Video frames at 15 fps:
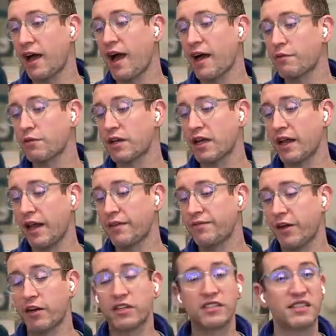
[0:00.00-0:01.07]
I will get a
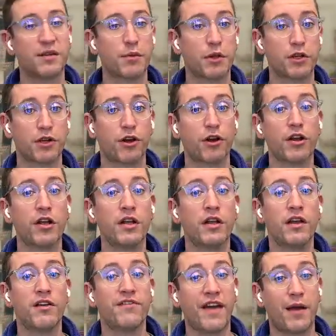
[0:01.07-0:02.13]
very similar
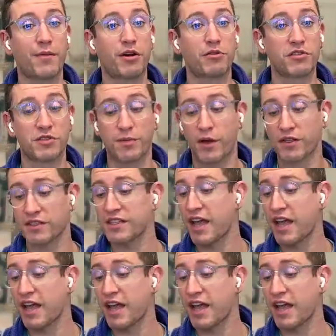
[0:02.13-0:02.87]
fabric response